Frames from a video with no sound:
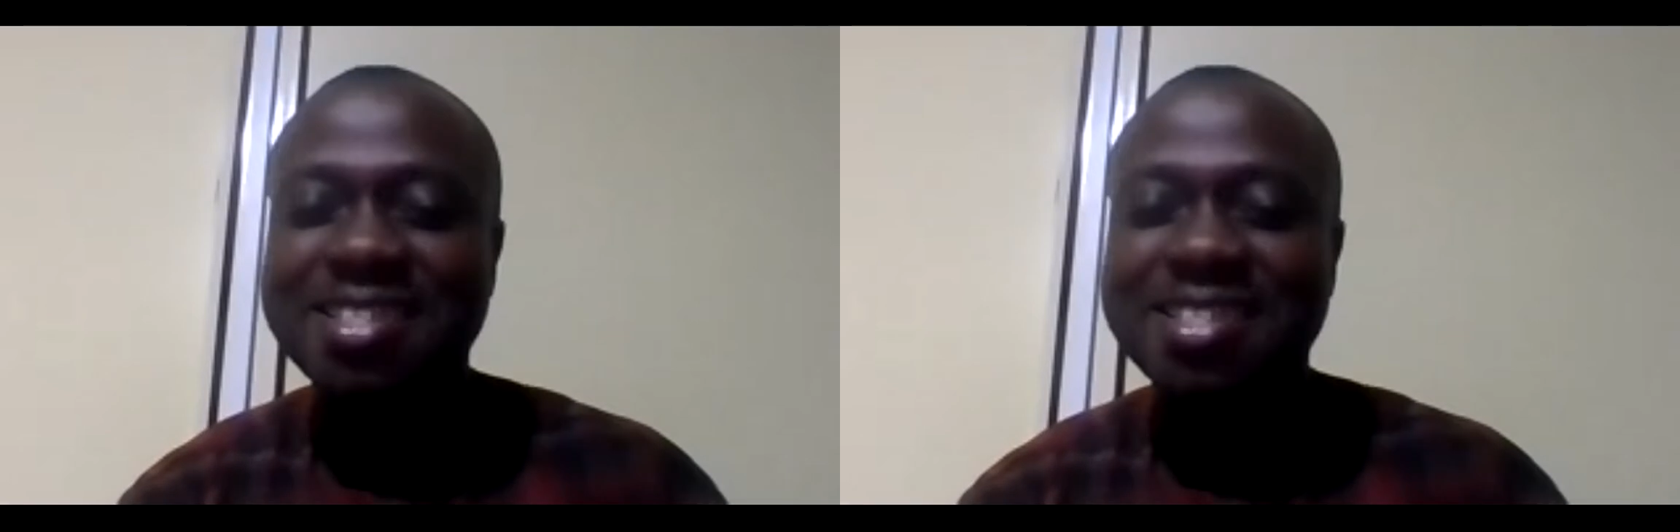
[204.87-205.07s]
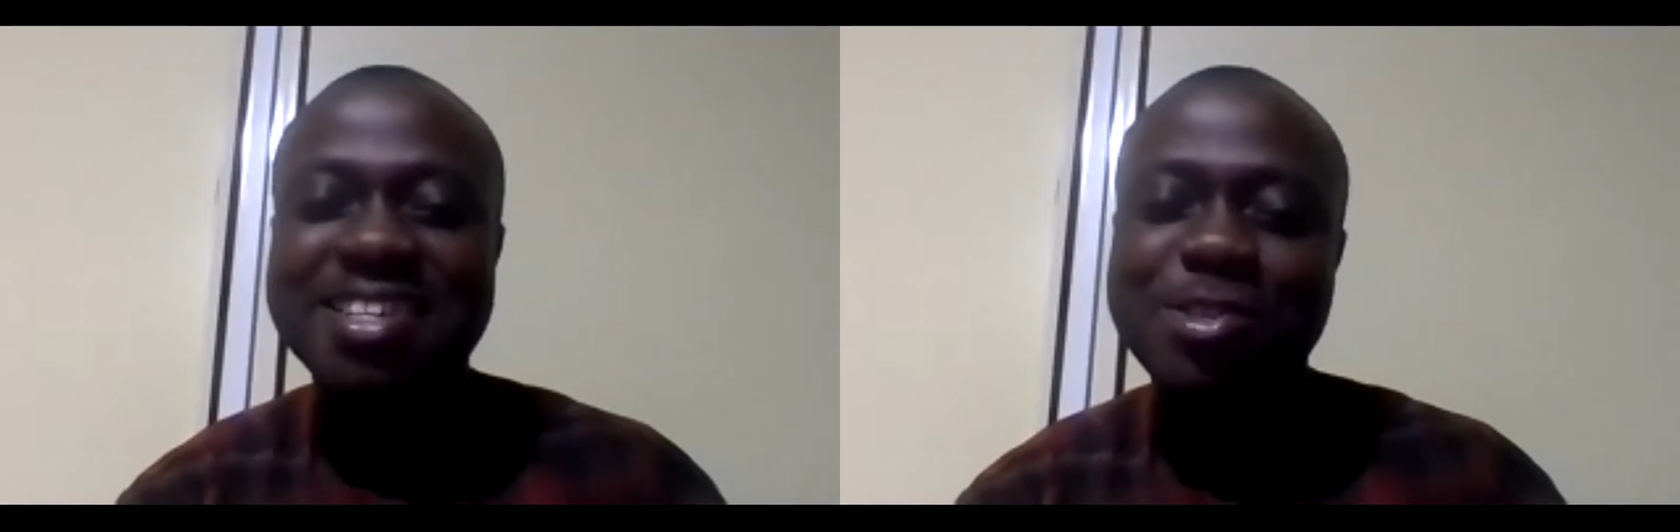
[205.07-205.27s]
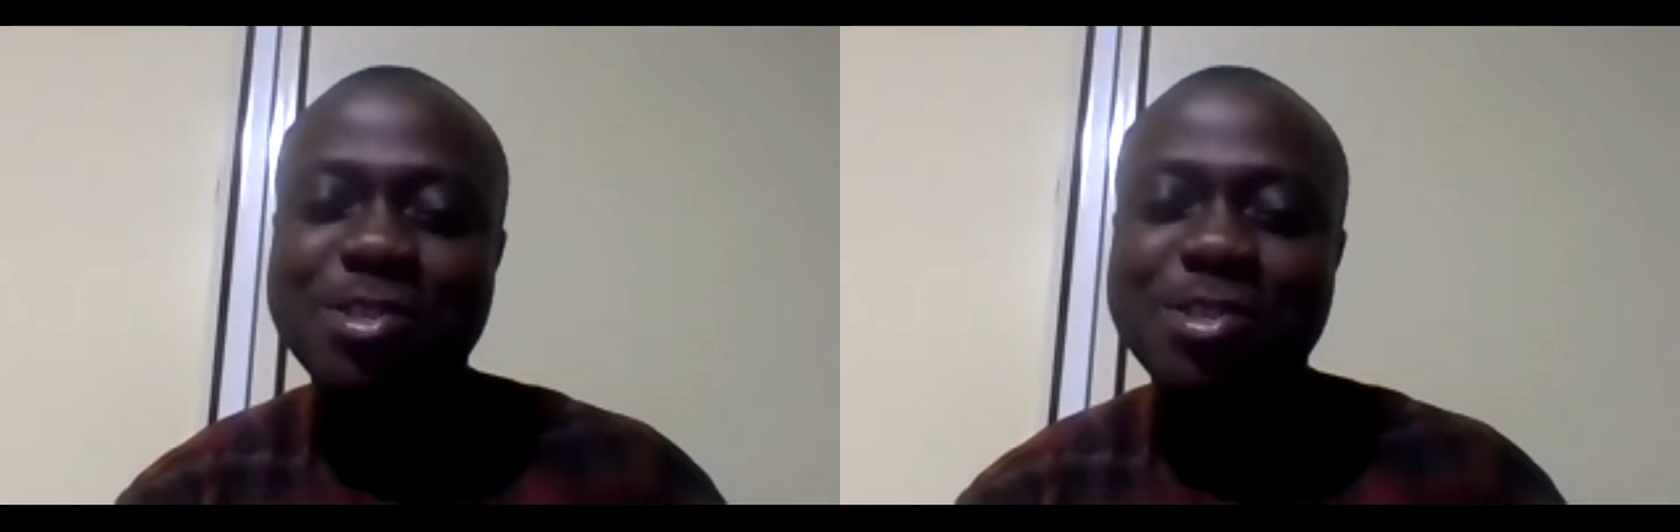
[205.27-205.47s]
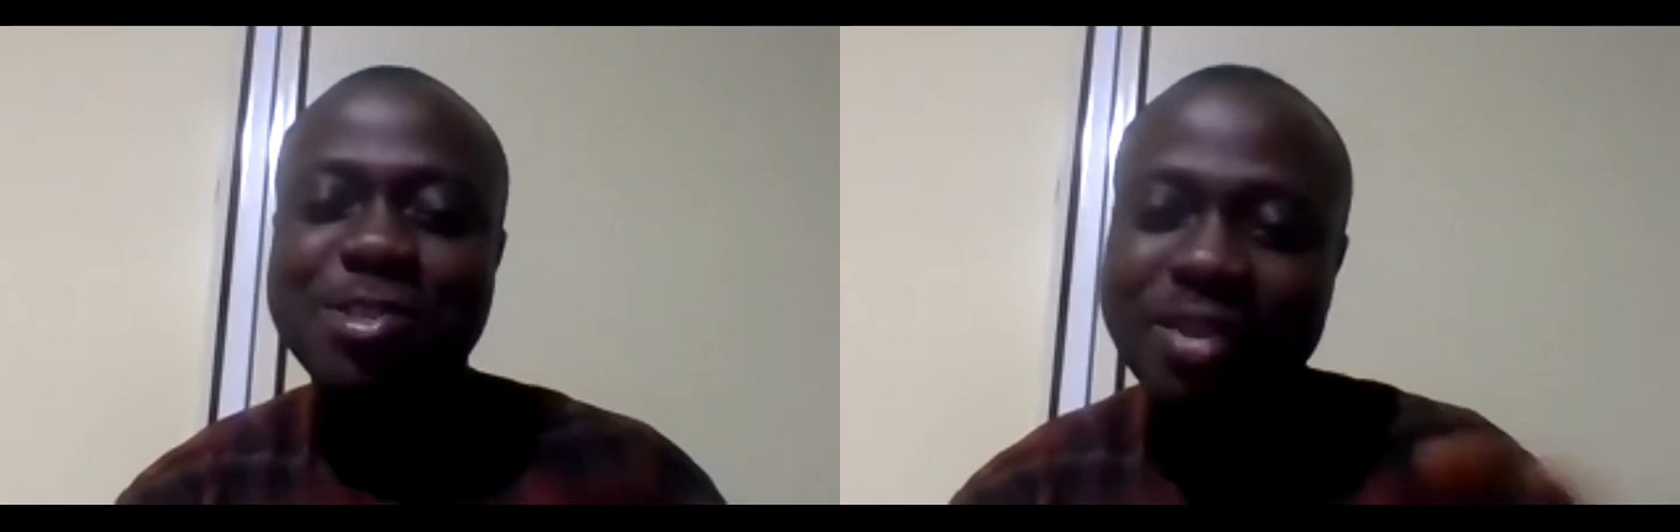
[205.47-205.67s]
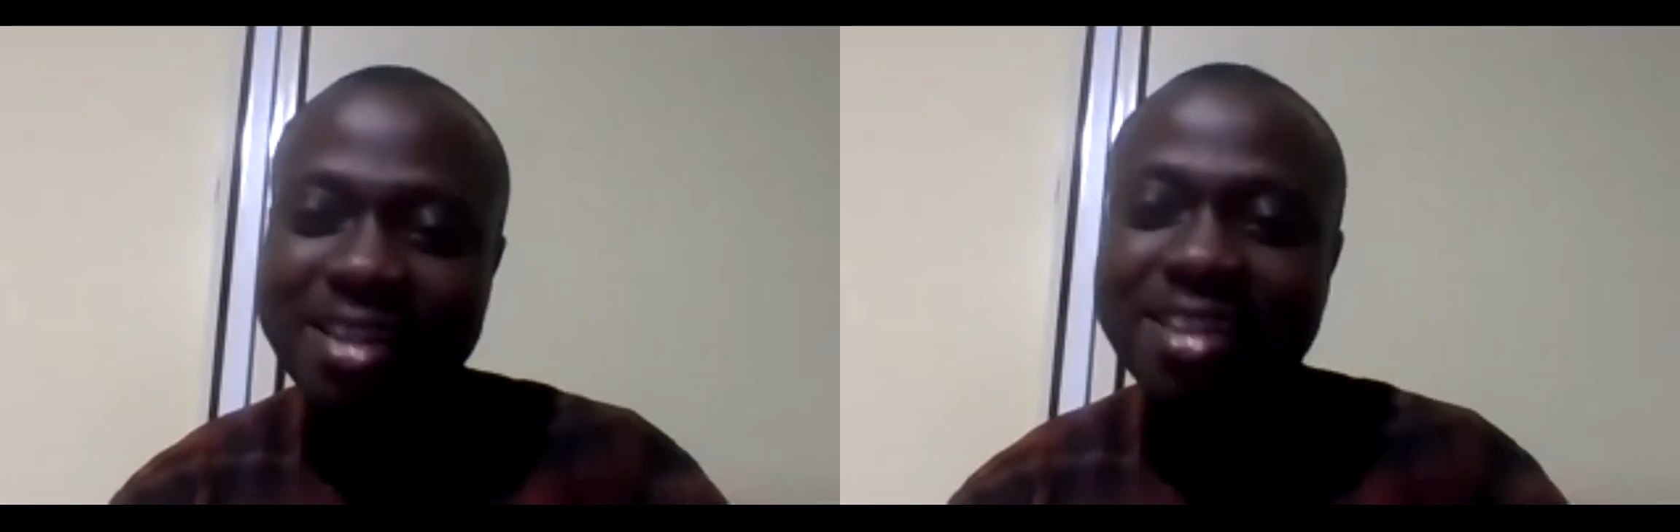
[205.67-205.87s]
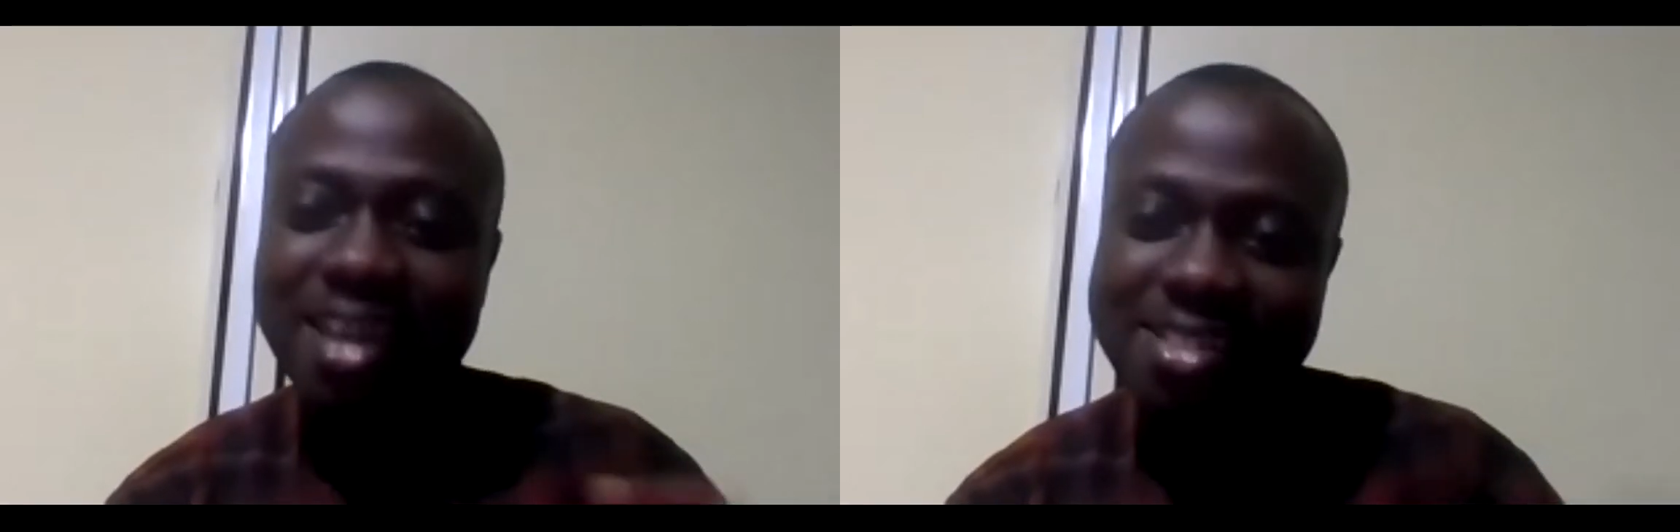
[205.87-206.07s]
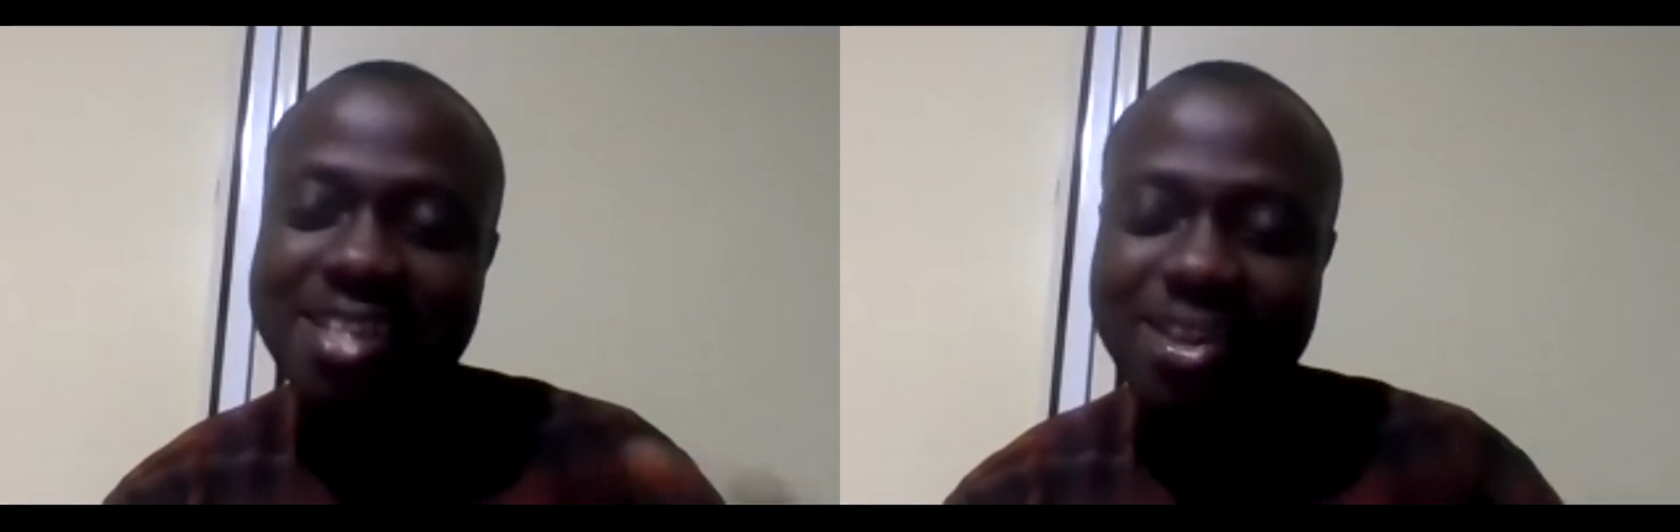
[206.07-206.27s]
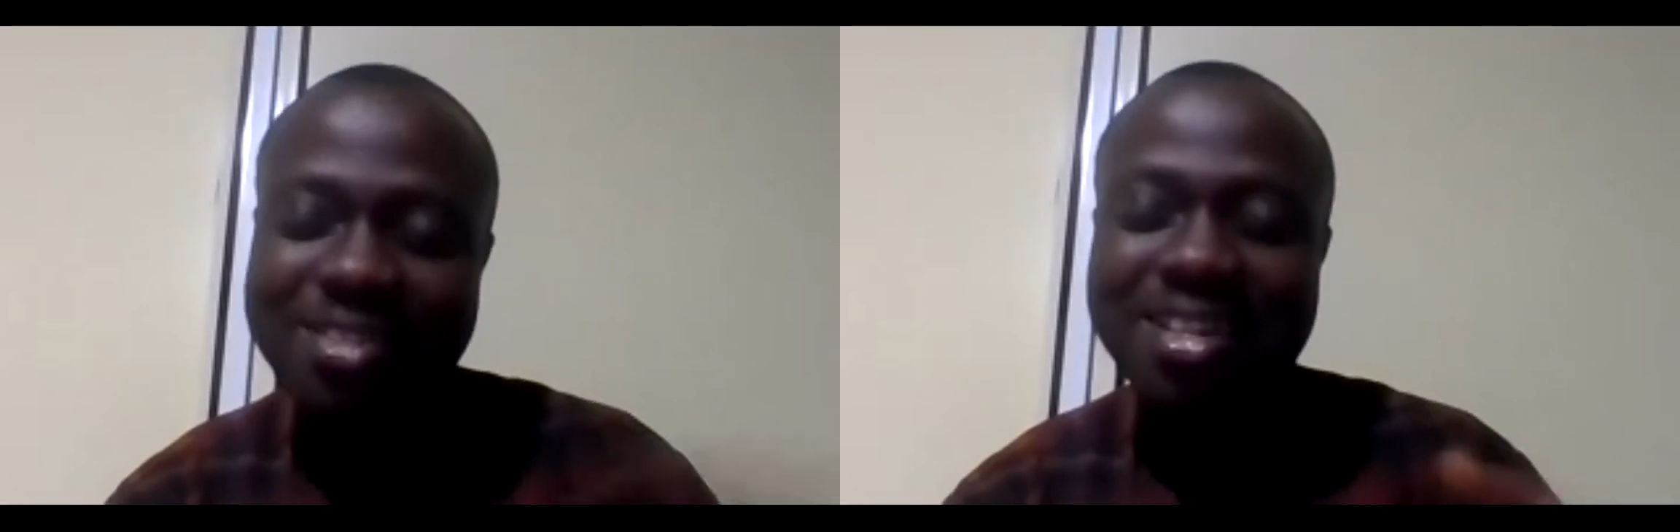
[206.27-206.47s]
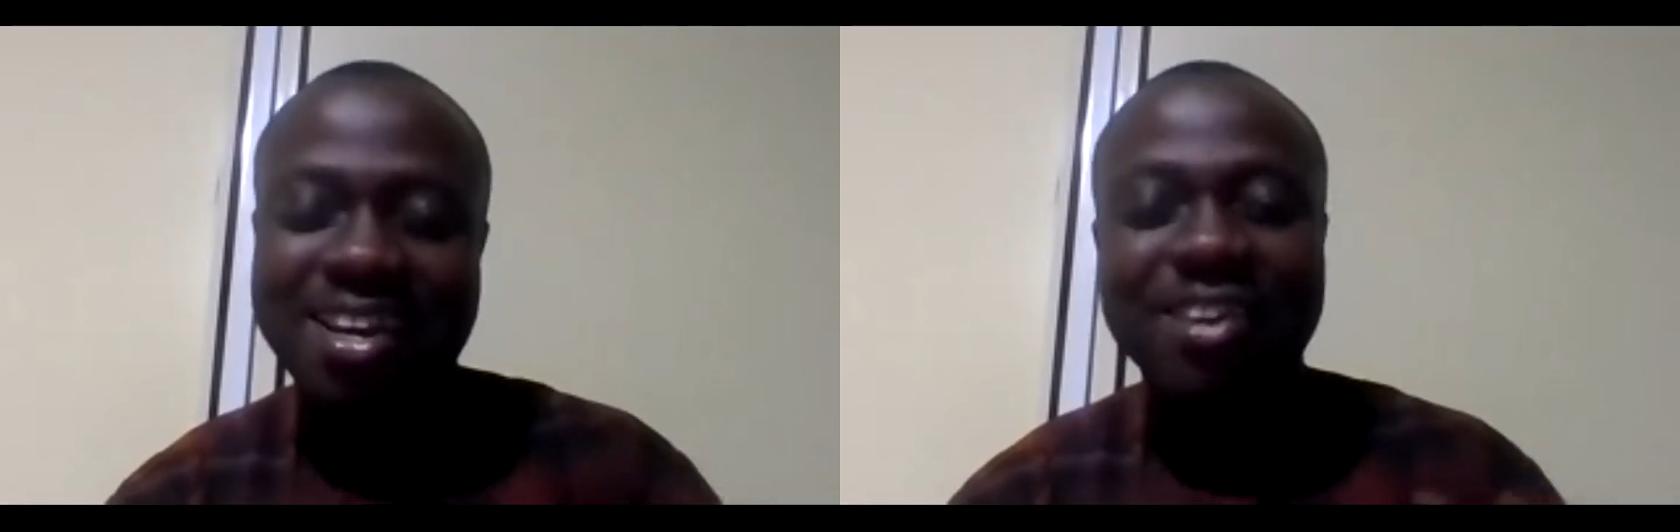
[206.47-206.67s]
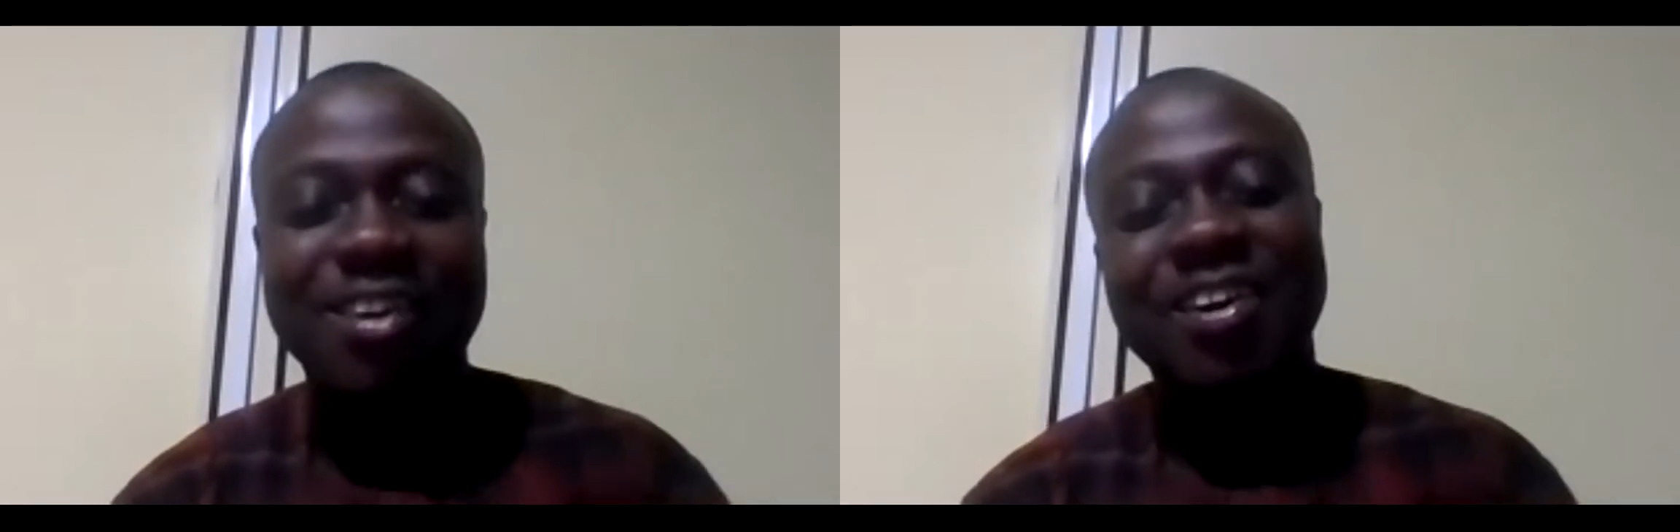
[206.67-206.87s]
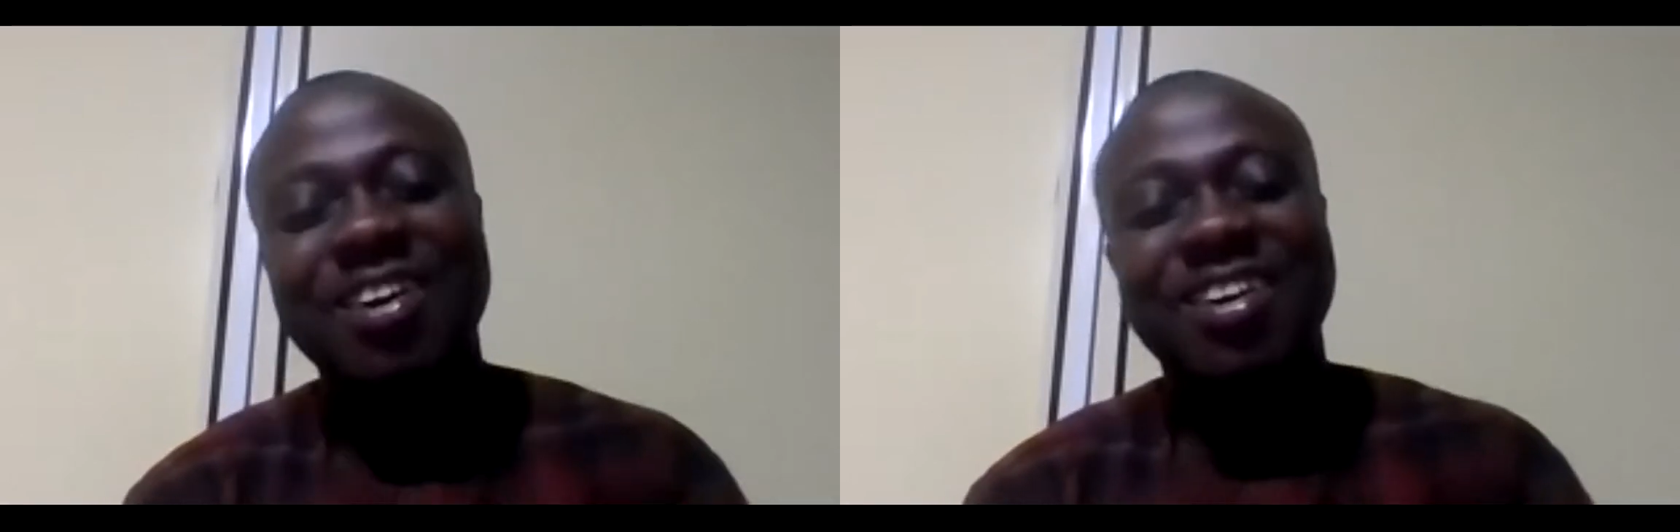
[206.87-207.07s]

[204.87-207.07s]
in something that sounds like law.